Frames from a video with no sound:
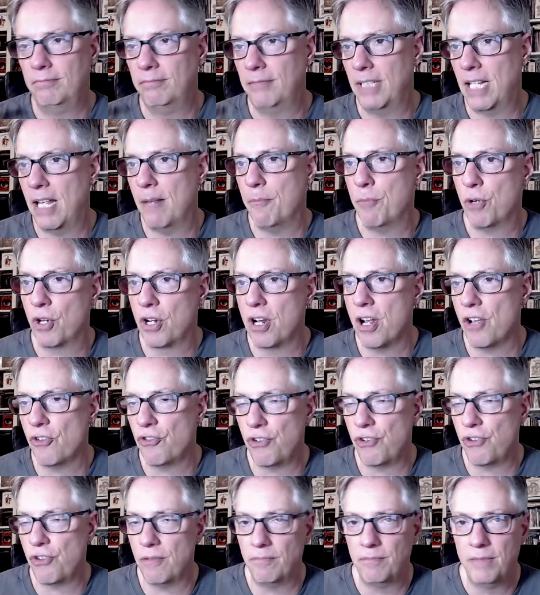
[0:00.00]
and
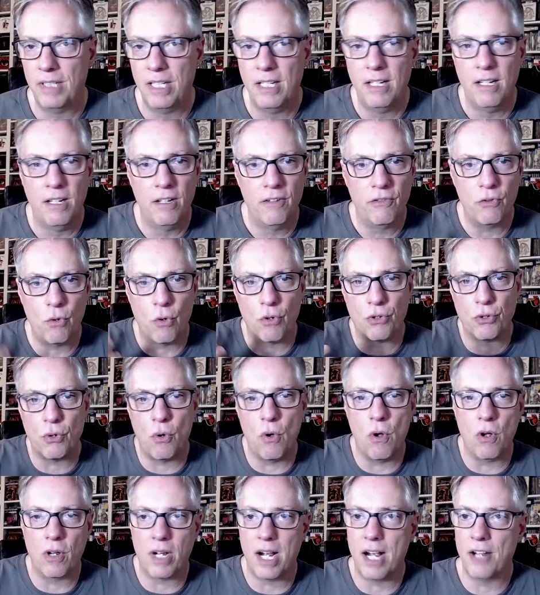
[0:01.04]
percussion. Of course,
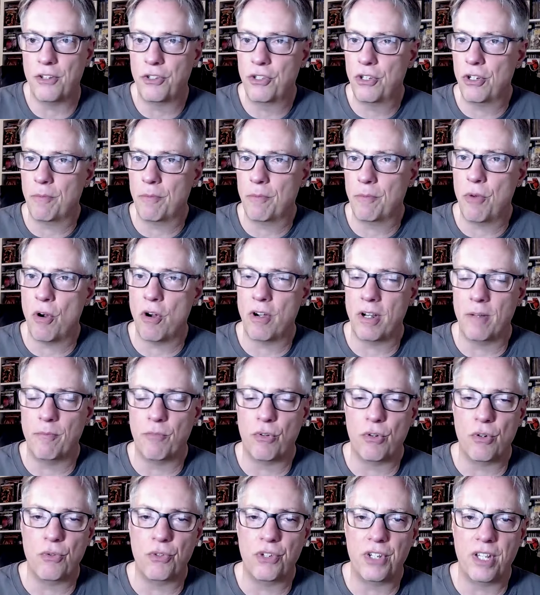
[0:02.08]
all guys took part in
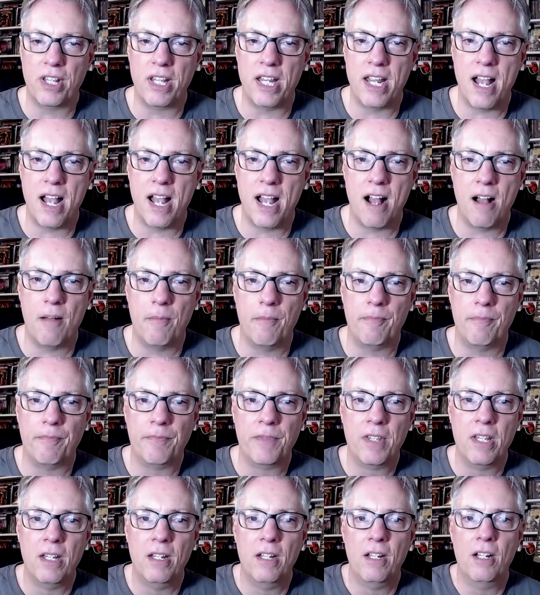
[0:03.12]
producing the album,
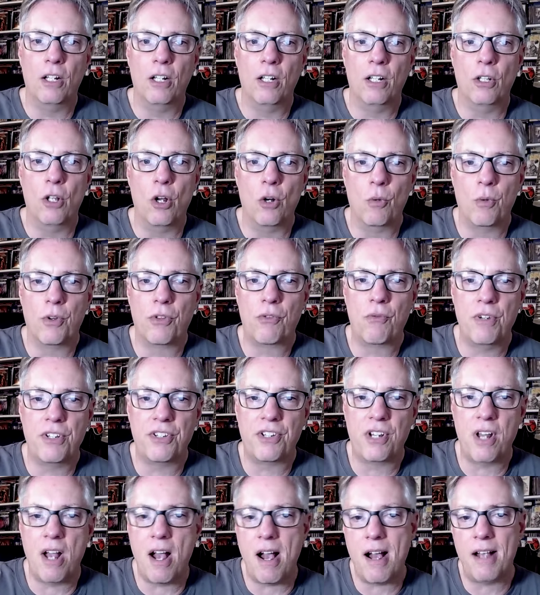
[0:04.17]
along with Chris
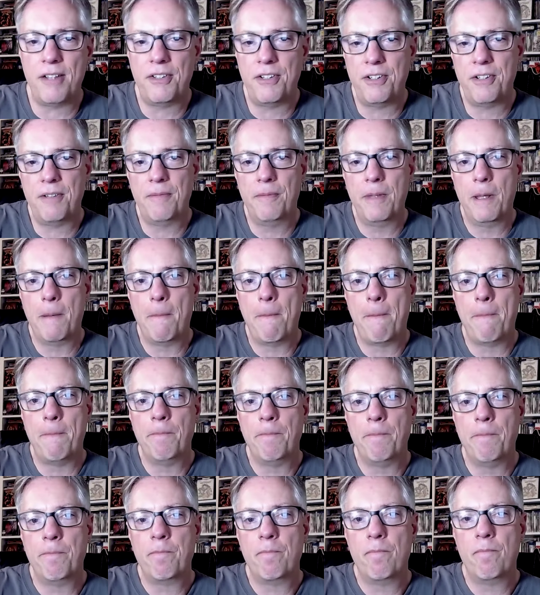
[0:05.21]
Goss,
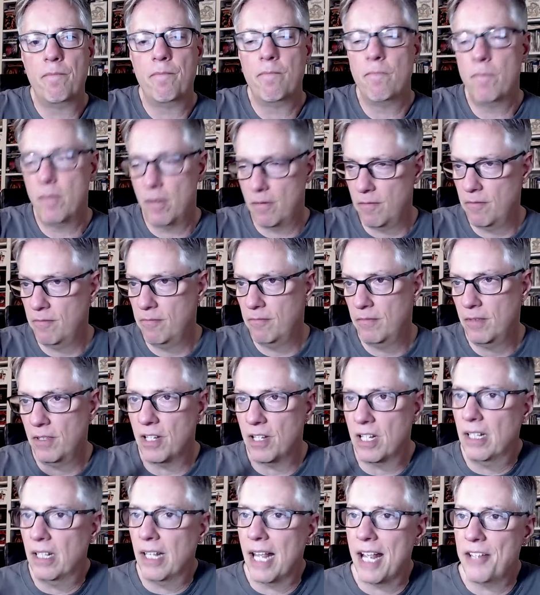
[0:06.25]
the
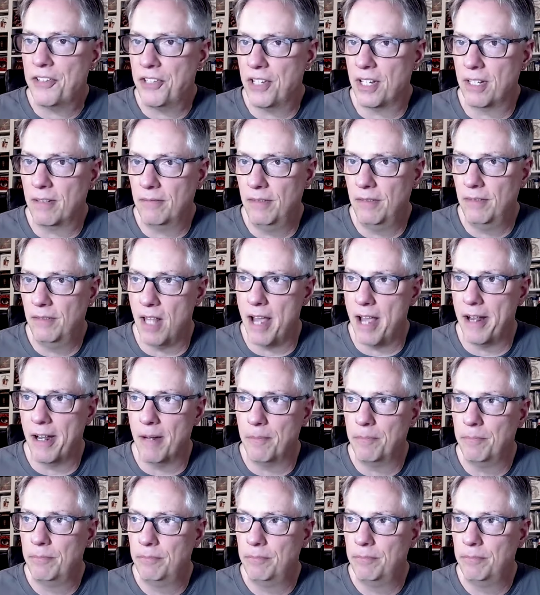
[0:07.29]
classic lineup